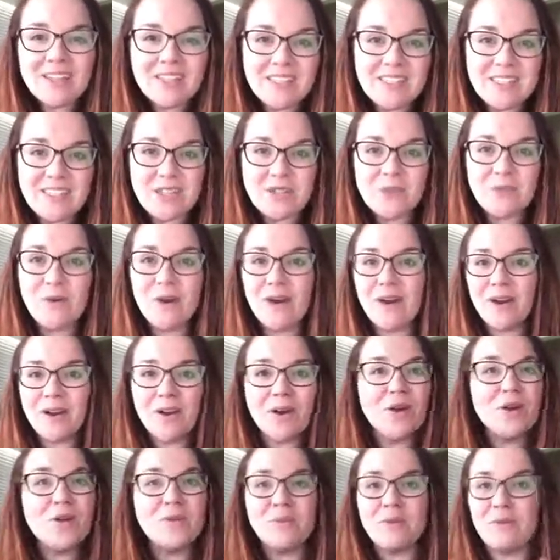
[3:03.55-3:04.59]
into our
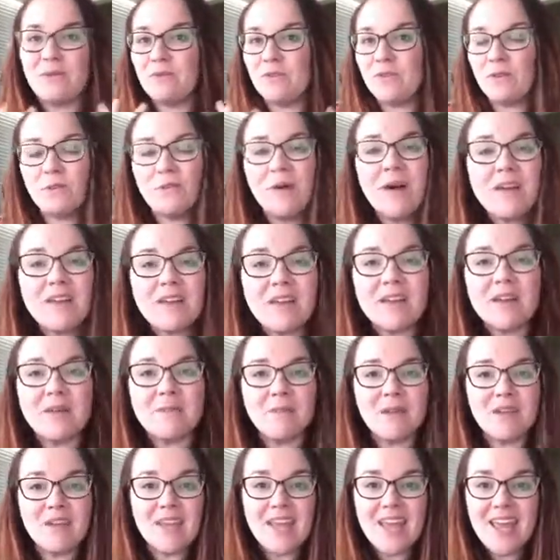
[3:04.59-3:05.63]
home and feel
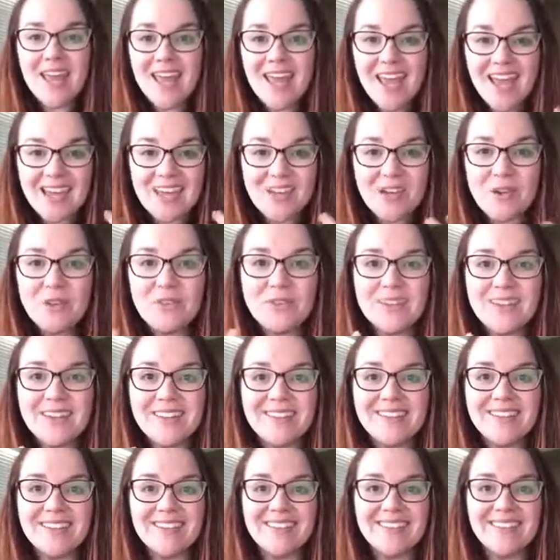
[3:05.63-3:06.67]
welcome and know
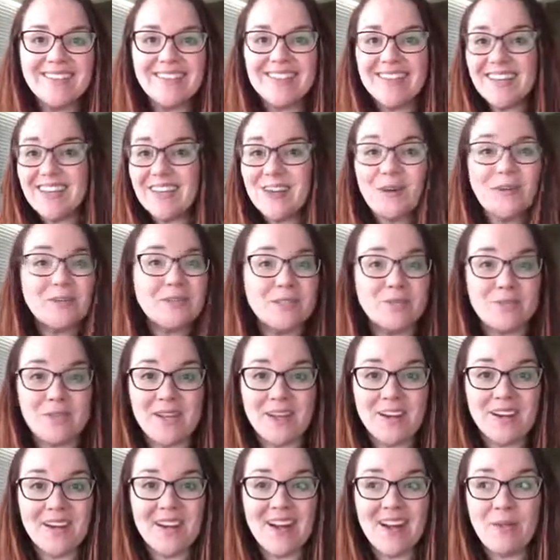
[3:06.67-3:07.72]
that they can always be
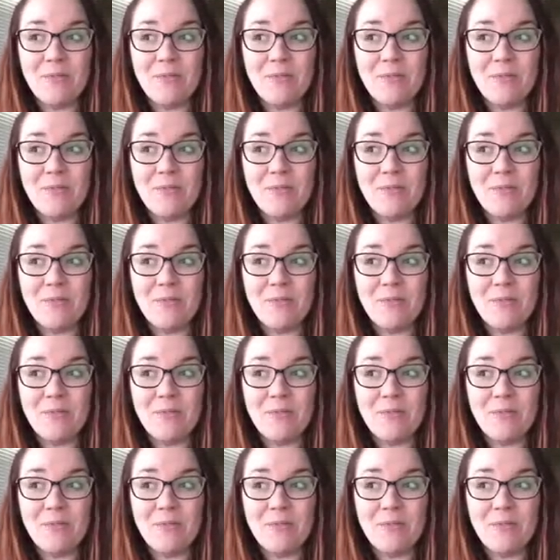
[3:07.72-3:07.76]
here.